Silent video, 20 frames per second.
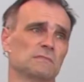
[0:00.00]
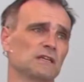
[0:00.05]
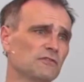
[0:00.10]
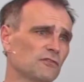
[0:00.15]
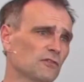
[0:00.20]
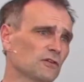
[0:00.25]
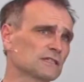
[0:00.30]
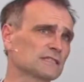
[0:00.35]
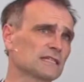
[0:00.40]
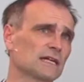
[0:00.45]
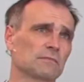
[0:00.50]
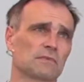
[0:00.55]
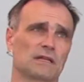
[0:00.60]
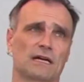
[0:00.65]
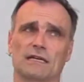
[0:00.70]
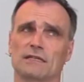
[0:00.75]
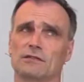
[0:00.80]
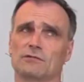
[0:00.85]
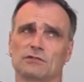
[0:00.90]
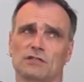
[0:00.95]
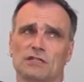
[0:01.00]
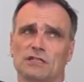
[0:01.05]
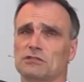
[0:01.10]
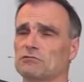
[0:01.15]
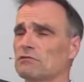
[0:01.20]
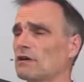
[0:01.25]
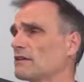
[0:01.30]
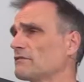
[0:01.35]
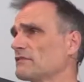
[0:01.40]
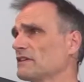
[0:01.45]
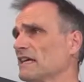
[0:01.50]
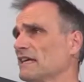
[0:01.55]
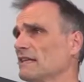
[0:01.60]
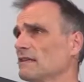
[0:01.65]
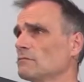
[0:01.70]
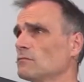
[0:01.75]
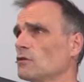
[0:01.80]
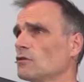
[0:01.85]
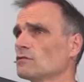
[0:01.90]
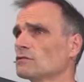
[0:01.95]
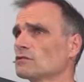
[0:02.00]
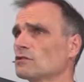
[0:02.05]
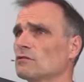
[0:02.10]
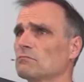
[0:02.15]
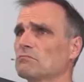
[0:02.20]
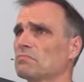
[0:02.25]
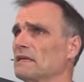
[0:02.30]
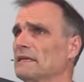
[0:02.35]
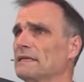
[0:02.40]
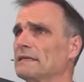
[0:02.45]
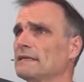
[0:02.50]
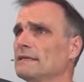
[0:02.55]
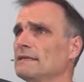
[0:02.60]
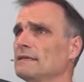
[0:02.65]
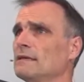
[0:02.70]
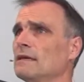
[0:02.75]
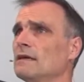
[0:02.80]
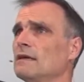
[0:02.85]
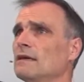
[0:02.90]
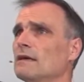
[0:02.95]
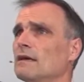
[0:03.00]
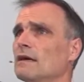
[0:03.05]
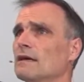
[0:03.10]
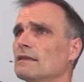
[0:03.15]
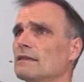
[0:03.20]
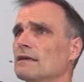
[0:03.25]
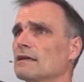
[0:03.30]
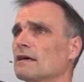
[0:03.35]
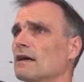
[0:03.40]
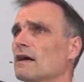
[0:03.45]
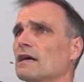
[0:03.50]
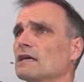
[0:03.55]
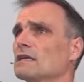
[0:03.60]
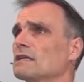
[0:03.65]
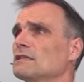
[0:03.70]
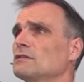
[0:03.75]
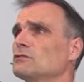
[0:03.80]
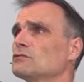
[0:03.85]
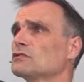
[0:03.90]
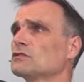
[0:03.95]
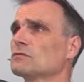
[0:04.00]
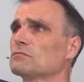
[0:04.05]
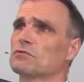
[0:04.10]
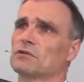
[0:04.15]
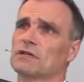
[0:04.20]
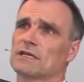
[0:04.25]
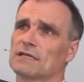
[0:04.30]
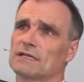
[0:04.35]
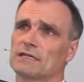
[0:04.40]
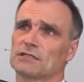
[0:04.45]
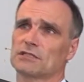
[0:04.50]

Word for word: Me, for example, I usually drive in L mode completely, and then I hardly use the brake.